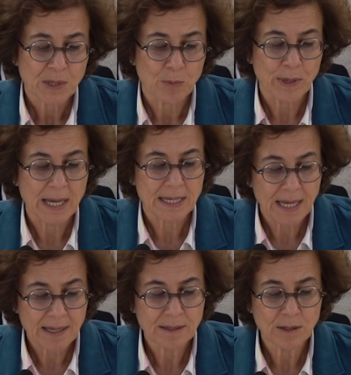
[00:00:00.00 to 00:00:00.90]
We
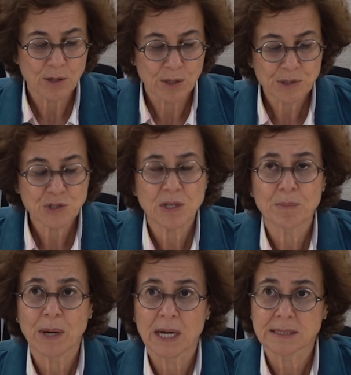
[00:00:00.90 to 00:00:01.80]
again urge the
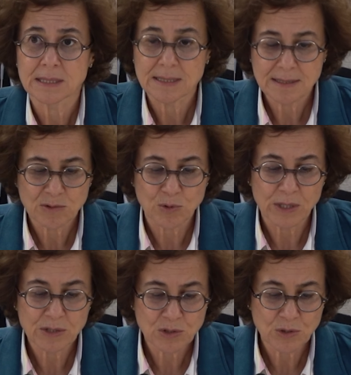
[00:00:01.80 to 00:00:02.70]
parties to
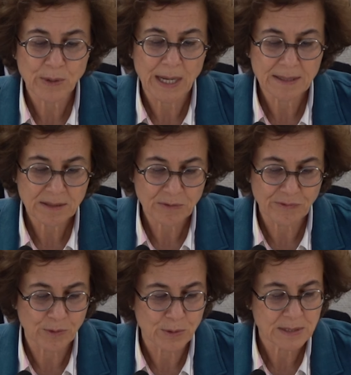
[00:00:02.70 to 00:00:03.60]
issue and
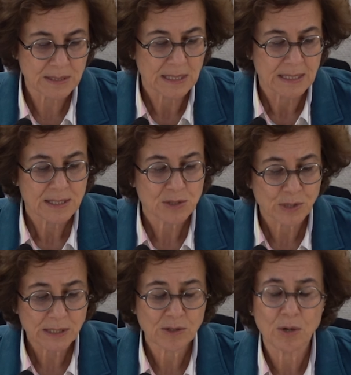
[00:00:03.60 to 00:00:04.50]
enforce
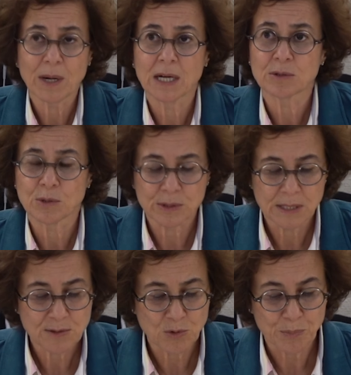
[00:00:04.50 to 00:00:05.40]
strict command
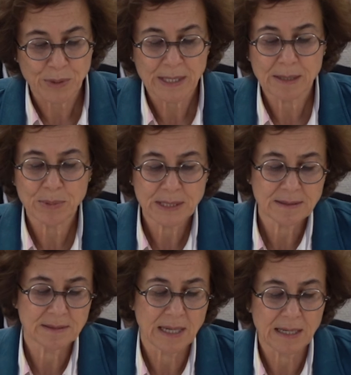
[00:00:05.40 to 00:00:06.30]
orders to
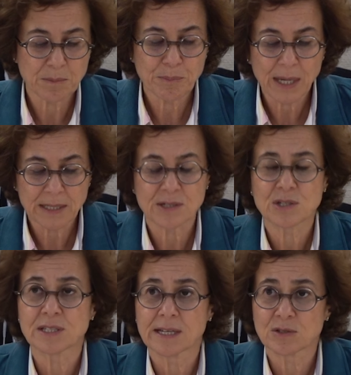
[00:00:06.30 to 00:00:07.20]
prohibit and
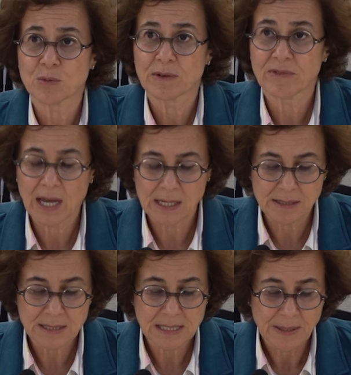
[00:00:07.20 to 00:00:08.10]
punish sexual
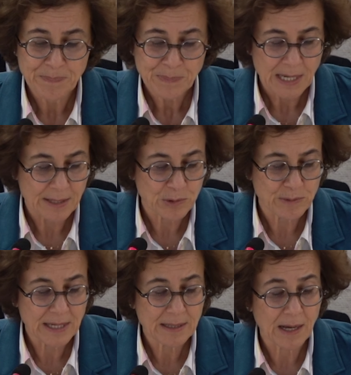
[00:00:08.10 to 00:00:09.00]
violence and to
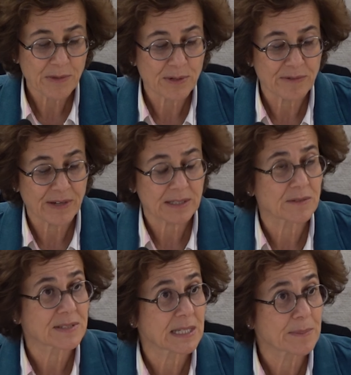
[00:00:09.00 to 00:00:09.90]
take other
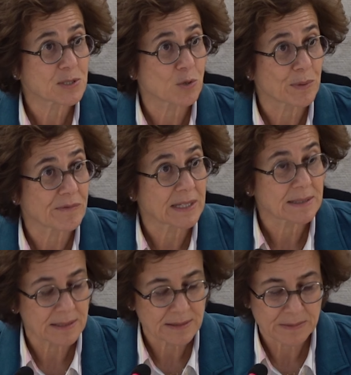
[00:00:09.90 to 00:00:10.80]
effective steps to
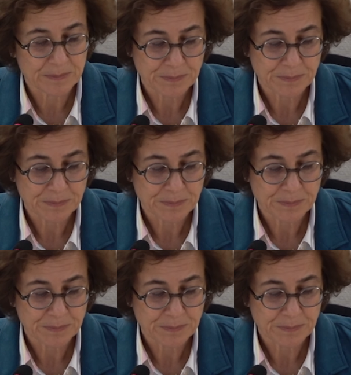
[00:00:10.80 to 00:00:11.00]
prevent it.